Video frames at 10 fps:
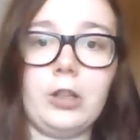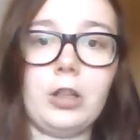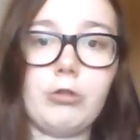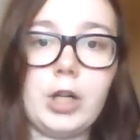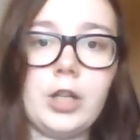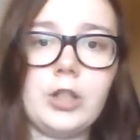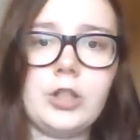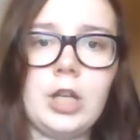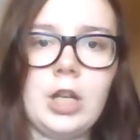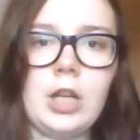grade,
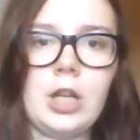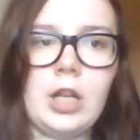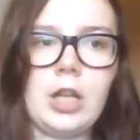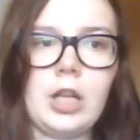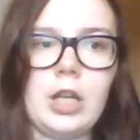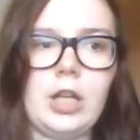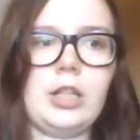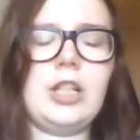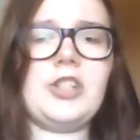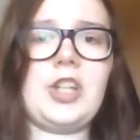
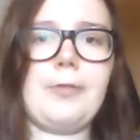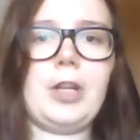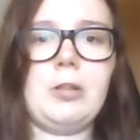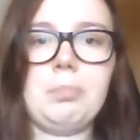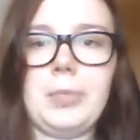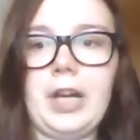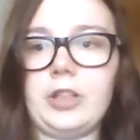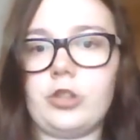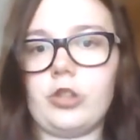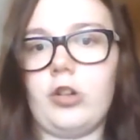it does have an
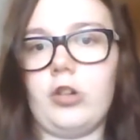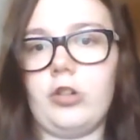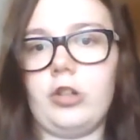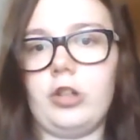impact on